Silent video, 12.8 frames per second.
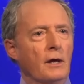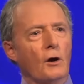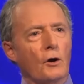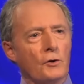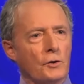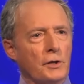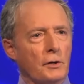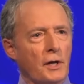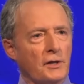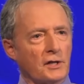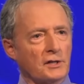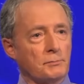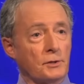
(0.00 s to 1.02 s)
Are there
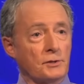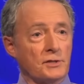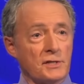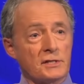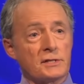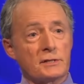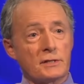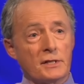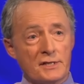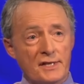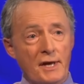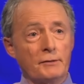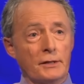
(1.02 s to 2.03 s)
near-death experiences? This is in the
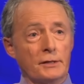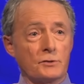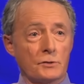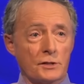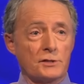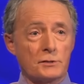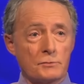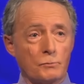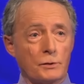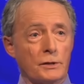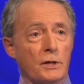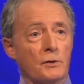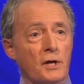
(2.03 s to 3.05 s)
70s, so this is
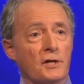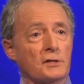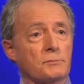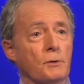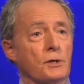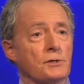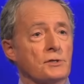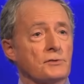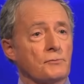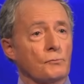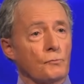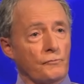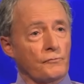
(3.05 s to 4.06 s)
when near-death
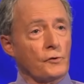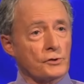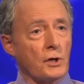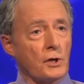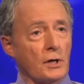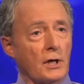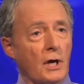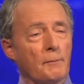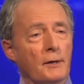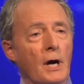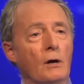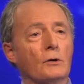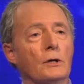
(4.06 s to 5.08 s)
experiences first started
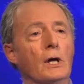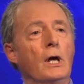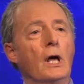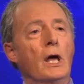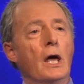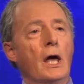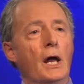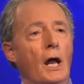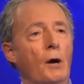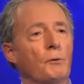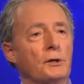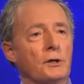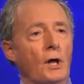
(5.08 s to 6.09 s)
coming out. And I
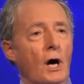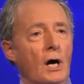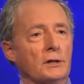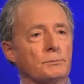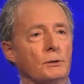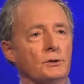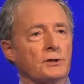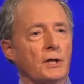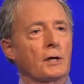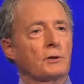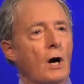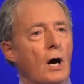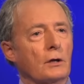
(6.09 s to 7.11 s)
went to the hospitals and
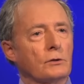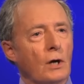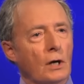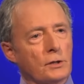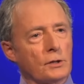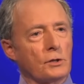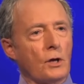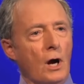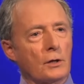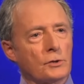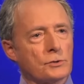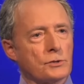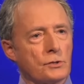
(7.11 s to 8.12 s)
I talked not to the
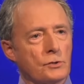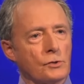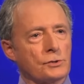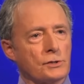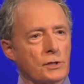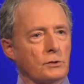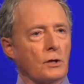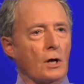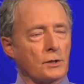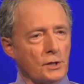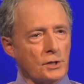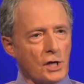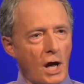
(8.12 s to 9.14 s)
doctors or the nurses, I
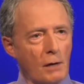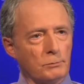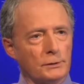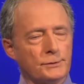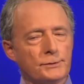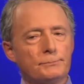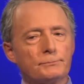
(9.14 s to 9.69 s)
talked to the chaplains.